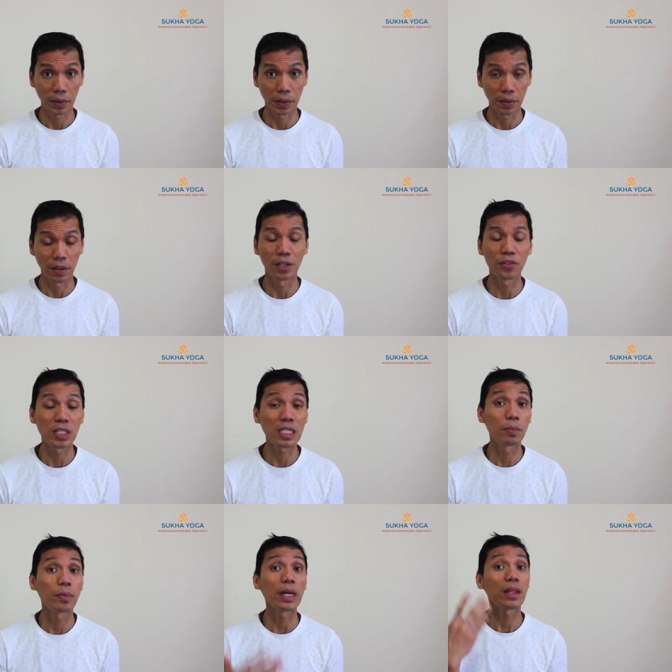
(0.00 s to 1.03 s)
Alright,
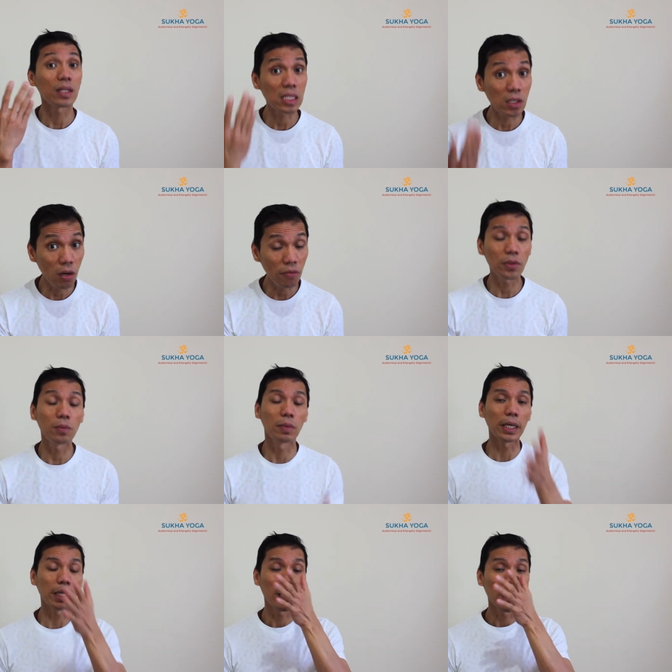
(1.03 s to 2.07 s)
just breathe as
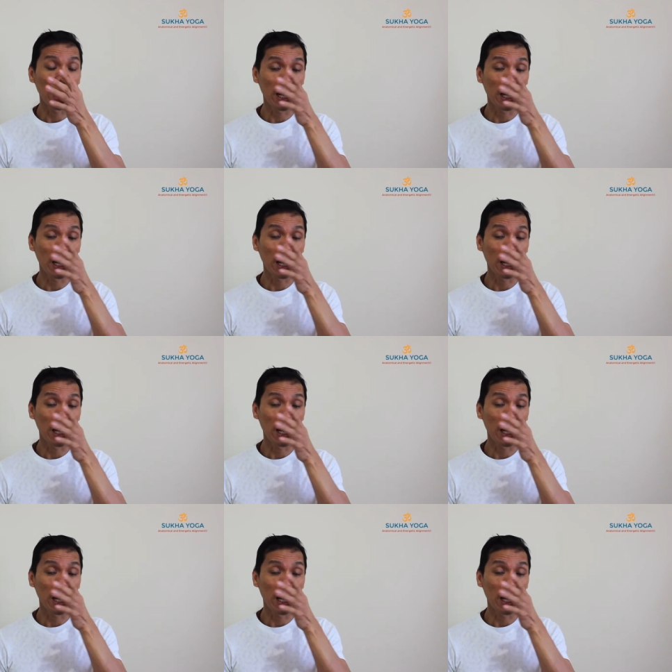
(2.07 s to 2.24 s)
comfortably